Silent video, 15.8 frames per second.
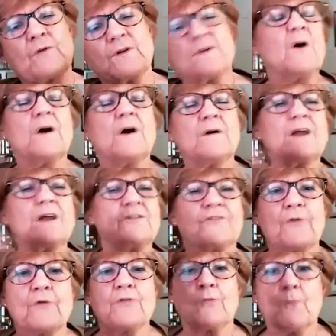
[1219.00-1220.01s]
Oh, I'll
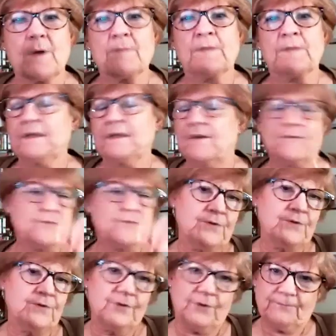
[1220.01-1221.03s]
throw the women in there. No,
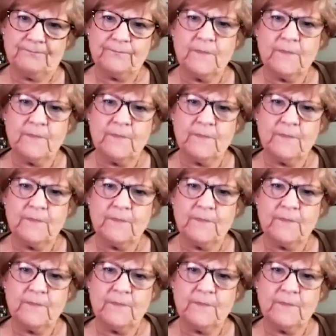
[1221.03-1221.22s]
no.